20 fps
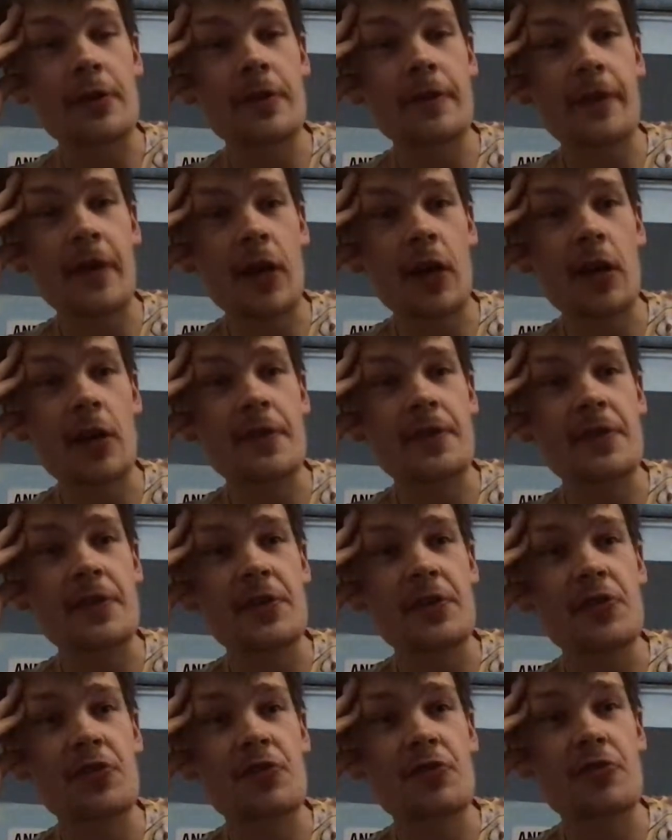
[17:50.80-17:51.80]
Because of
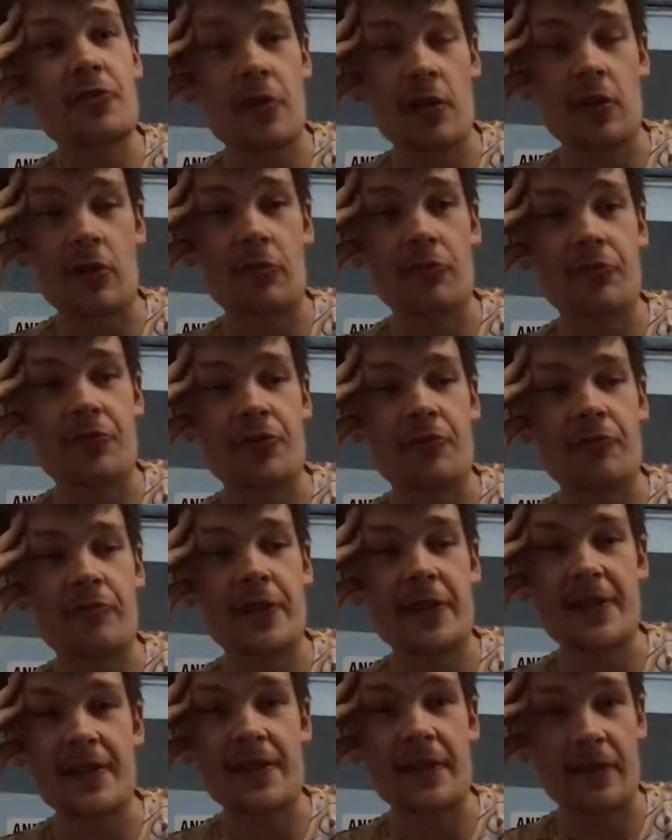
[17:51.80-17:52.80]
Hearts'
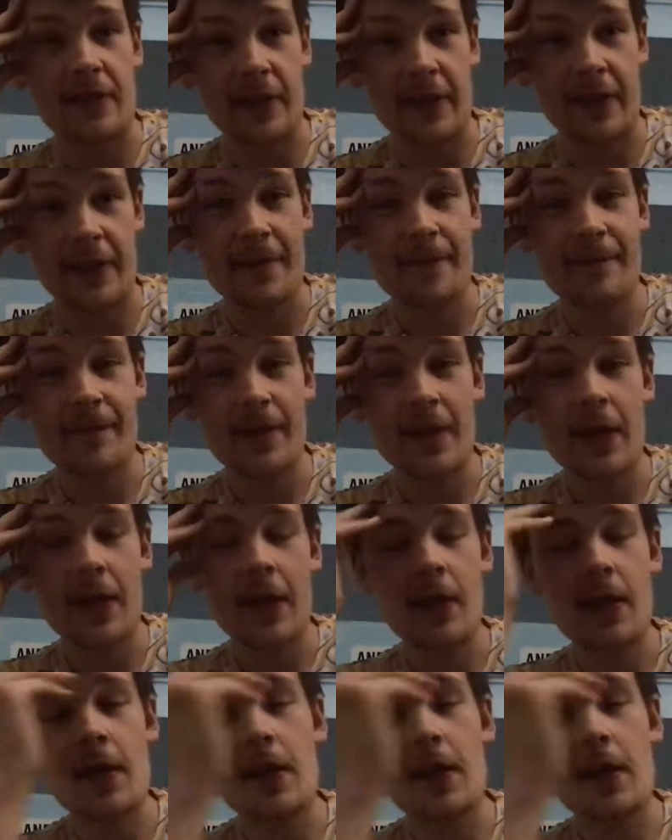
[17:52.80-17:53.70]
struggles recently,